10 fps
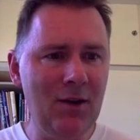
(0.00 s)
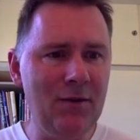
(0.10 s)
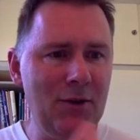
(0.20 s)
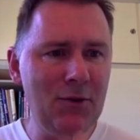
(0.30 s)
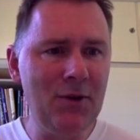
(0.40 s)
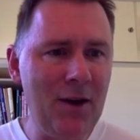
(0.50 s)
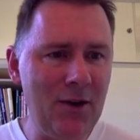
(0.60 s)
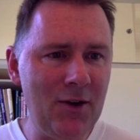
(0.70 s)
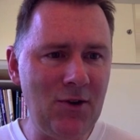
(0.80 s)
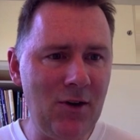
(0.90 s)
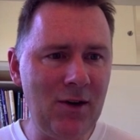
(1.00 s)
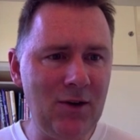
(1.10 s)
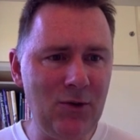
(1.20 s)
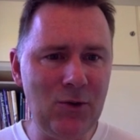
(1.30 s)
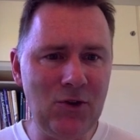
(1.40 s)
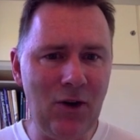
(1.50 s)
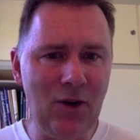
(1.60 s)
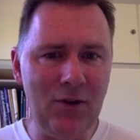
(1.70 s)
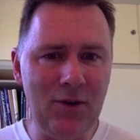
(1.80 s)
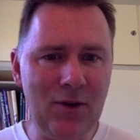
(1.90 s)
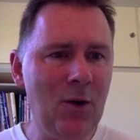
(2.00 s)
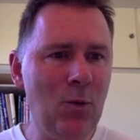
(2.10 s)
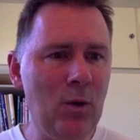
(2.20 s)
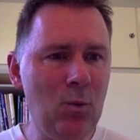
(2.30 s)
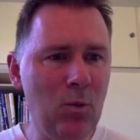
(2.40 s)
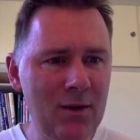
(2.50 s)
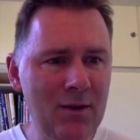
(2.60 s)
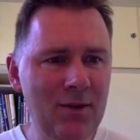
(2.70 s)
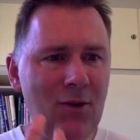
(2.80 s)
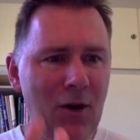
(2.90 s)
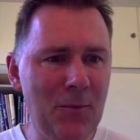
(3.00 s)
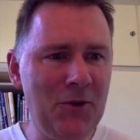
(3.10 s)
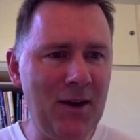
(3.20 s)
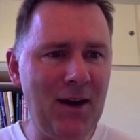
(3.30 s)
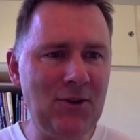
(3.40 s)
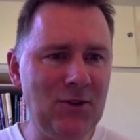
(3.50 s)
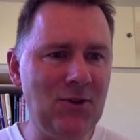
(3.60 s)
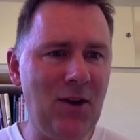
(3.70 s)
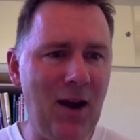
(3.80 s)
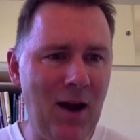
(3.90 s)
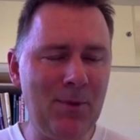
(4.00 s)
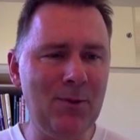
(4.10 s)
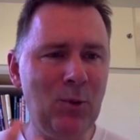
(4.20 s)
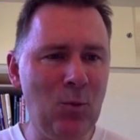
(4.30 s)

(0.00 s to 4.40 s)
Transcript: If you and I are talking to each other, we want communication to happen.